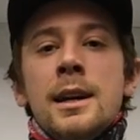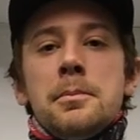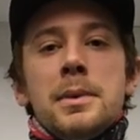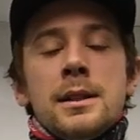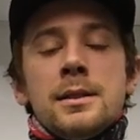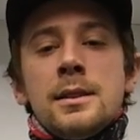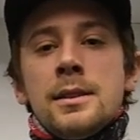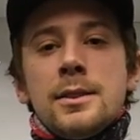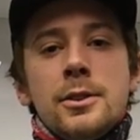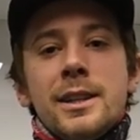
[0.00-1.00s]
But uh,
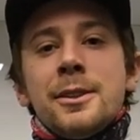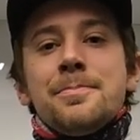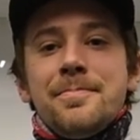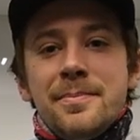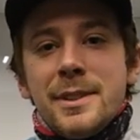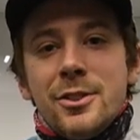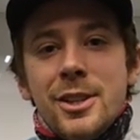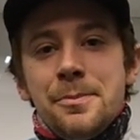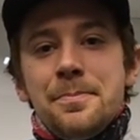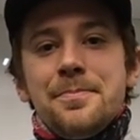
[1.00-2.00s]
see you there. Ciao
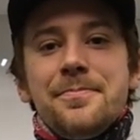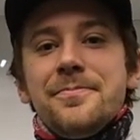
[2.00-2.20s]
ciao.